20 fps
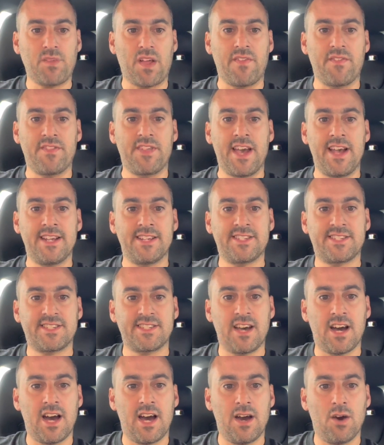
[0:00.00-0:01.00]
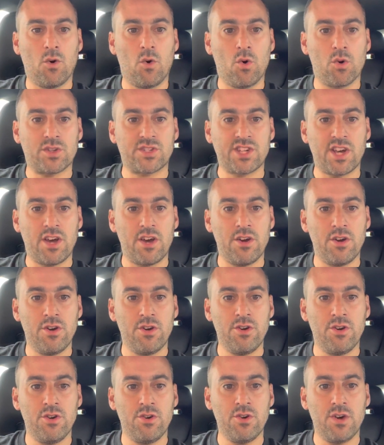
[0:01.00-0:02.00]
There's
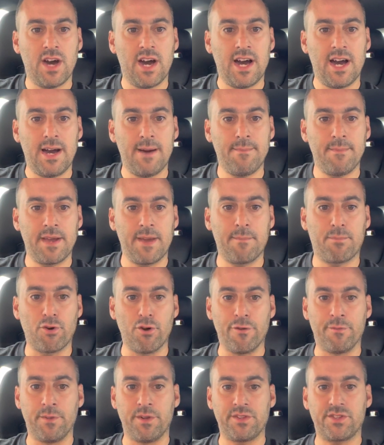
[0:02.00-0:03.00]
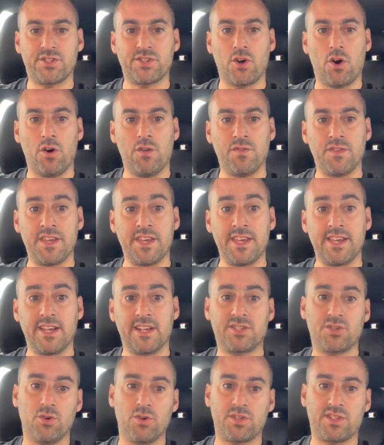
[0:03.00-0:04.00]
also improvements on the
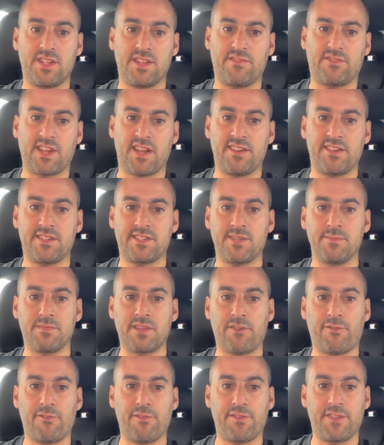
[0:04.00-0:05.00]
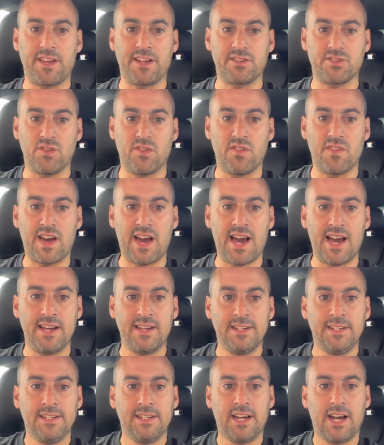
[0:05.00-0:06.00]
exhaust, so they've done some different things on that,
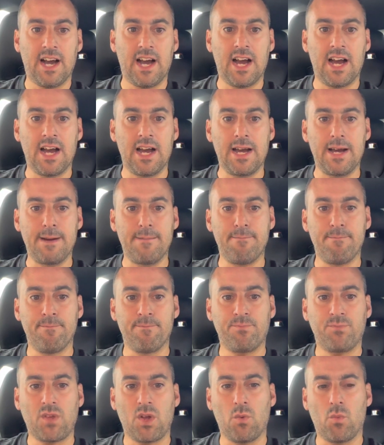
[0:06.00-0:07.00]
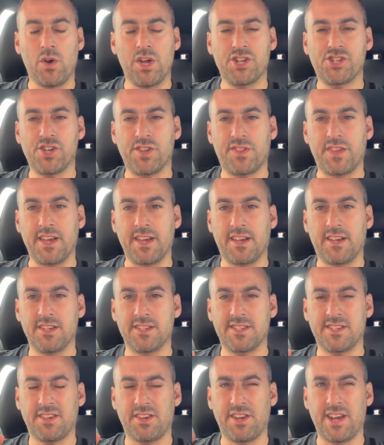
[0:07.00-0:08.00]
which I think
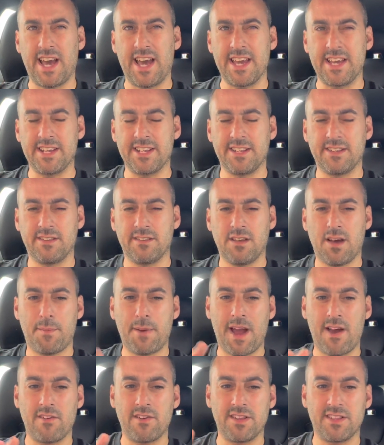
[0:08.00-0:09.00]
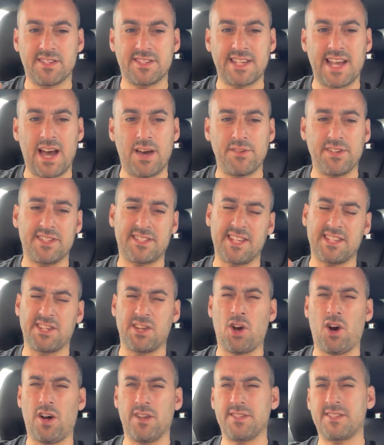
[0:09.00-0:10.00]
is going to aid in apparently the sound. It says
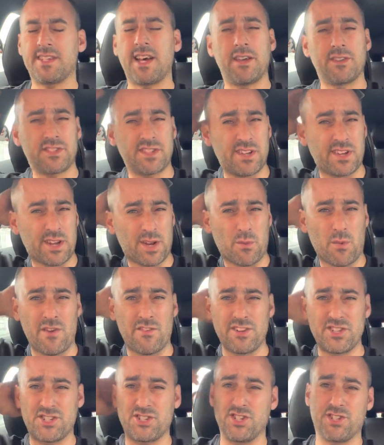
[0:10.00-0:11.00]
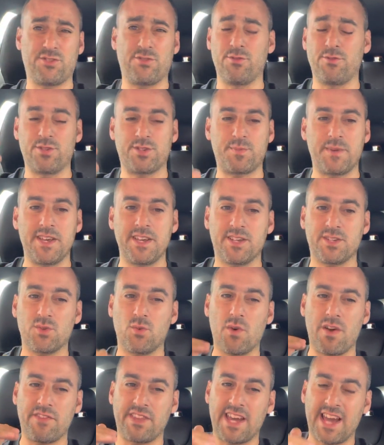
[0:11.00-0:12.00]
enhanced sound, so I don't know whether it's just through the speakers
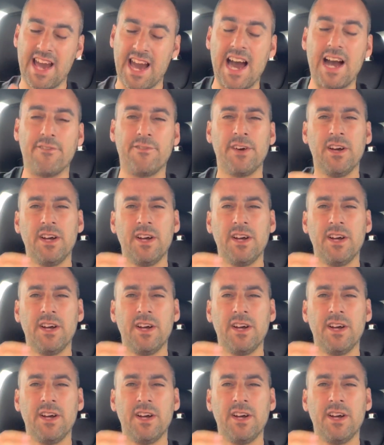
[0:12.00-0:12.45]
or whether they have